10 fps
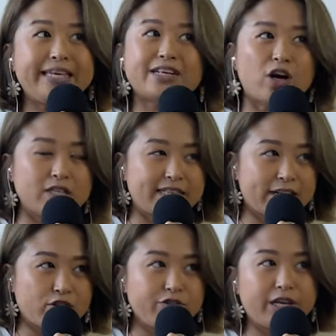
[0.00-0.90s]
be a
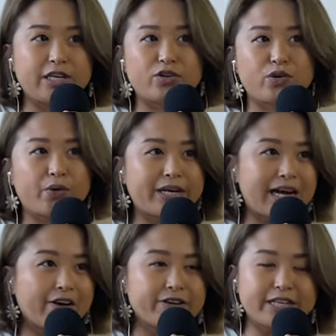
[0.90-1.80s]
content creator or
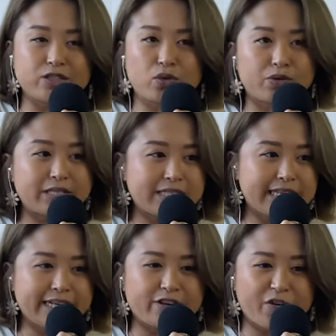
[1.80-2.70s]
an artist or a
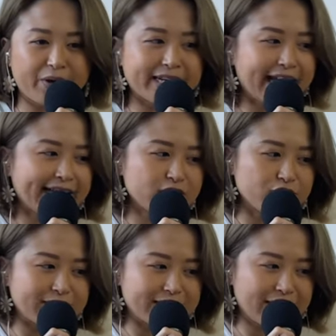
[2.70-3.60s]
singer or an
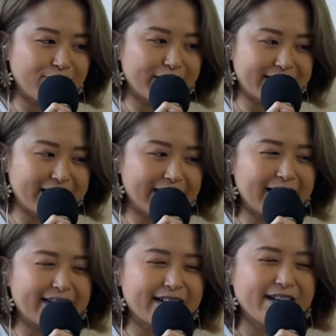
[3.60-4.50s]
actor and stuff like that.
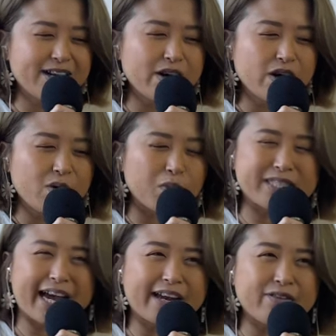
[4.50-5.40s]
Like,
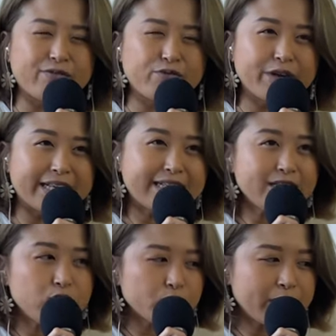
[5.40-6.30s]
was I
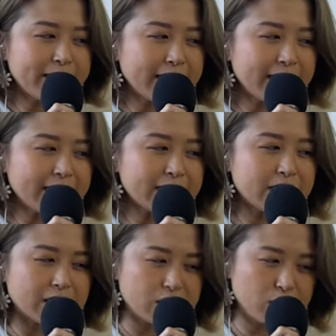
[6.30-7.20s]
really doing
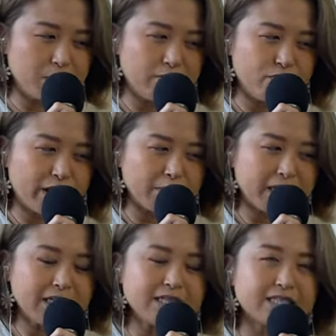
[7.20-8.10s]
it just to be
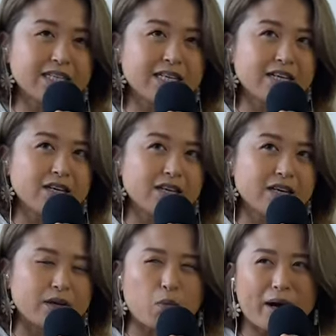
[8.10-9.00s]
famous?
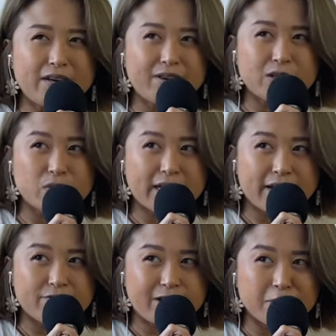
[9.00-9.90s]
Like, what if I don't
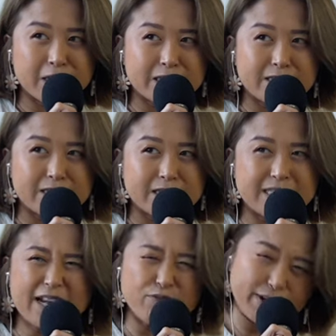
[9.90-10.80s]
get famous?
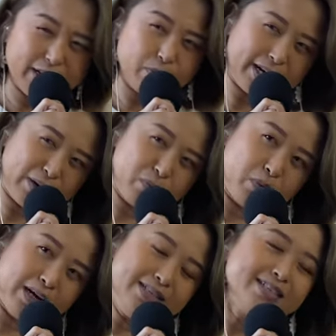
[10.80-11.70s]
Is that really what I
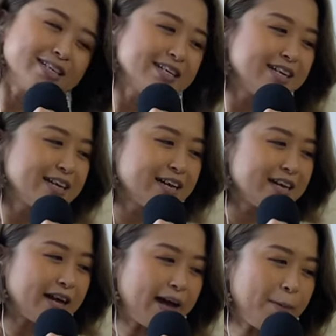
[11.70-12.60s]
want?
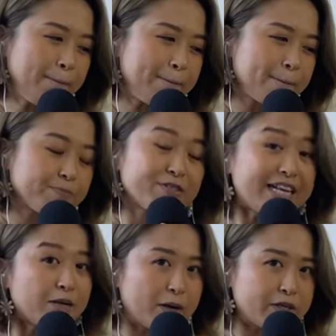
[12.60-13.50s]
Um,
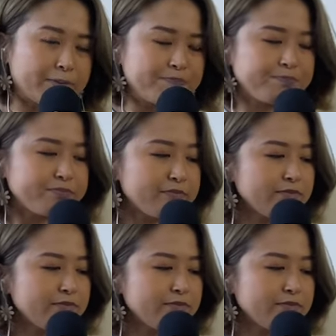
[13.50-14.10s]
think about it.